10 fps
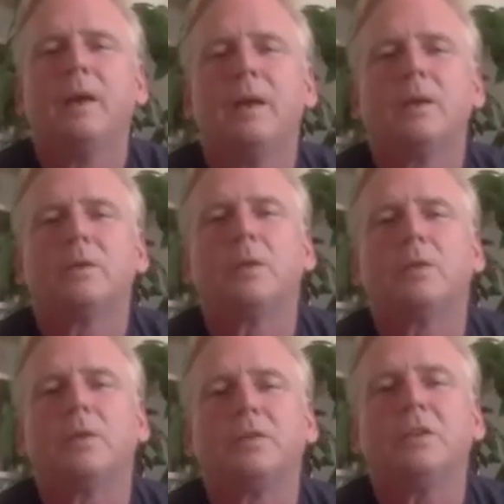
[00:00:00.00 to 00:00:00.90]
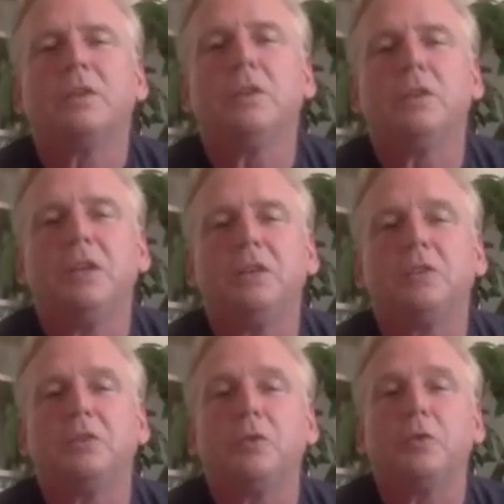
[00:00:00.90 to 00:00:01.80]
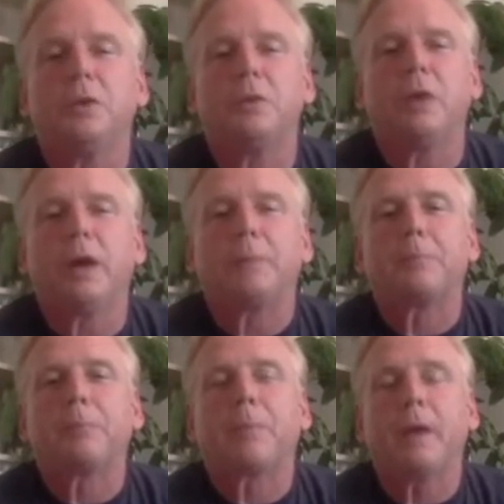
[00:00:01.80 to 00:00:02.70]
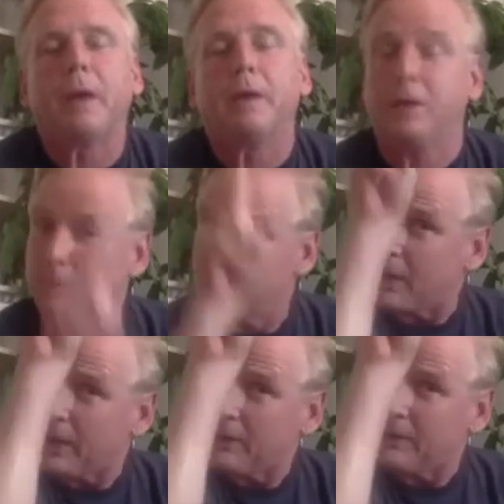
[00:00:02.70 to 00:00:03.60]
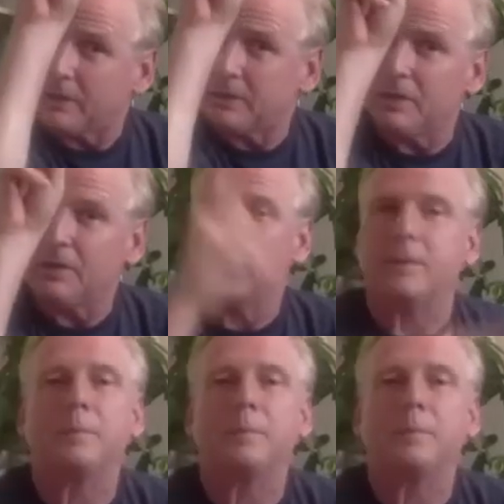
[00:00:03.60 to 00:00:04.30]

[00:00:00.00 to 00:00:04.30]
So if you see your knees, you're doing it wrong. Okay. Keep your eye on that ceiling.